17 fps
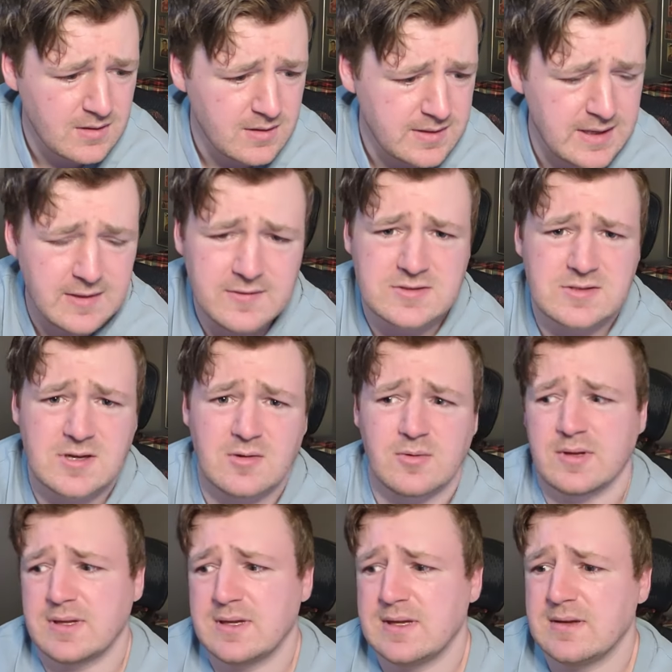there's not
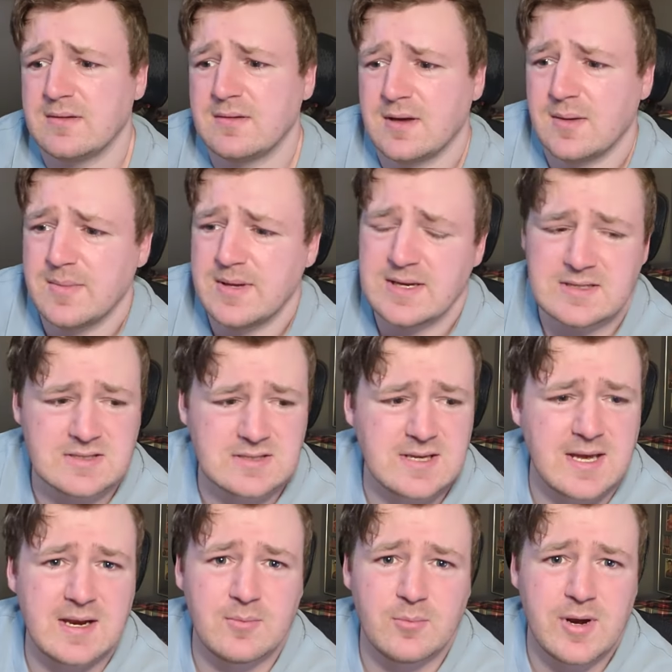really, I mean, it's just
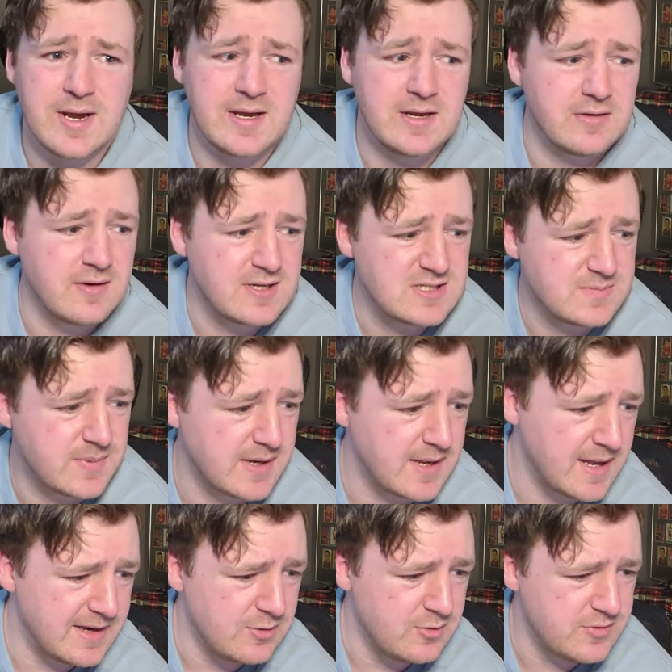kind of bragging rights, but
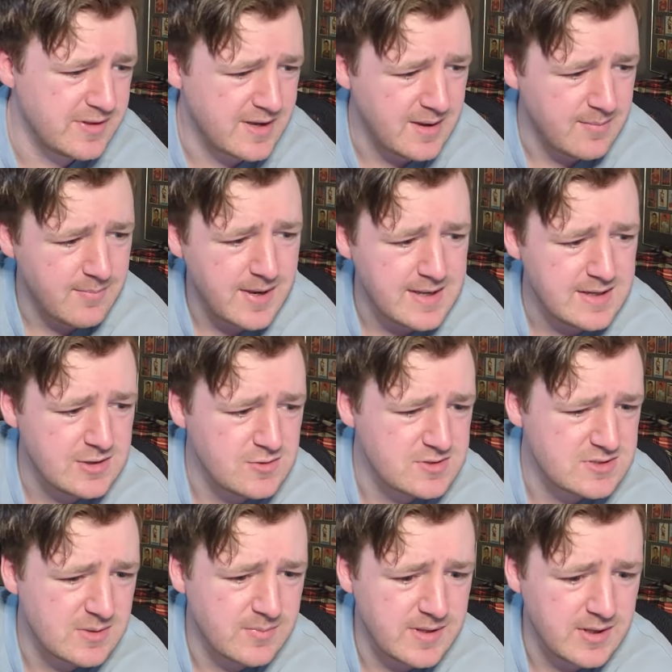I do think I might do
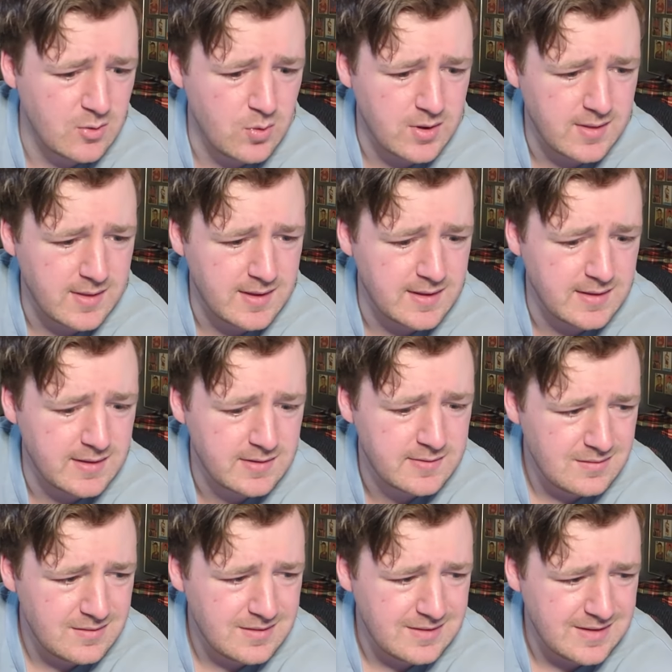something where, like,
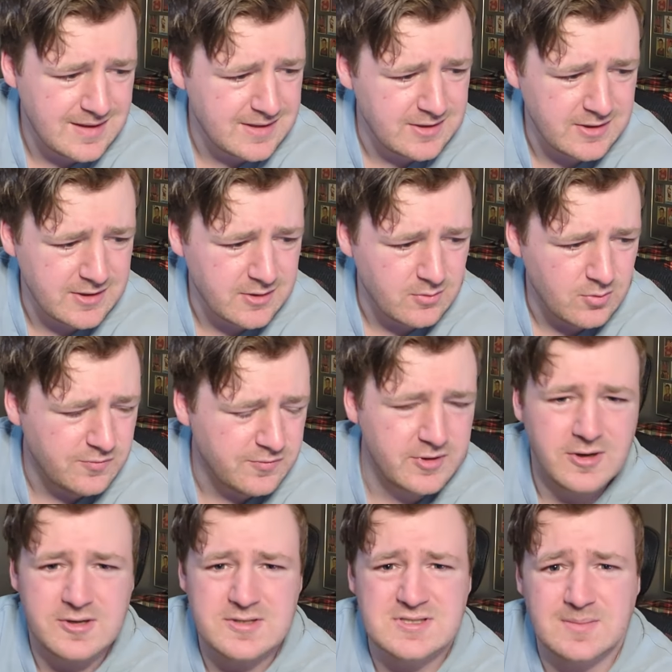I don't know, we'll
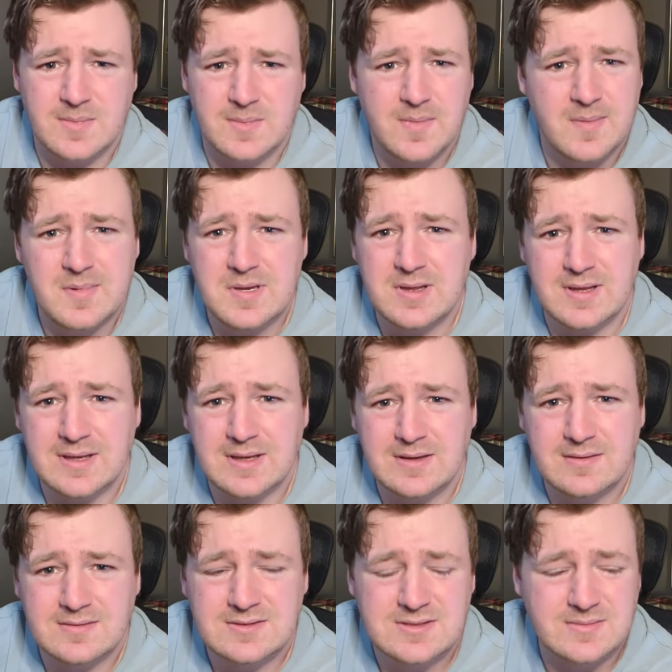figure out something, maybe
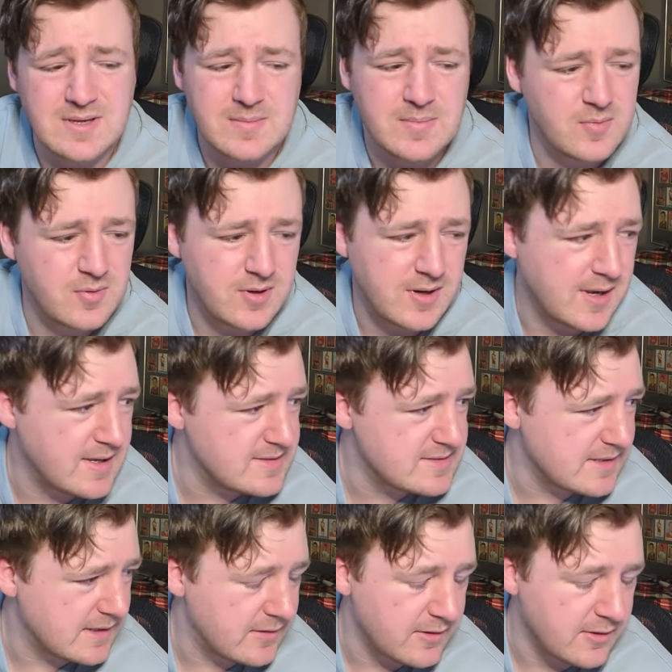like some type of prize, I don't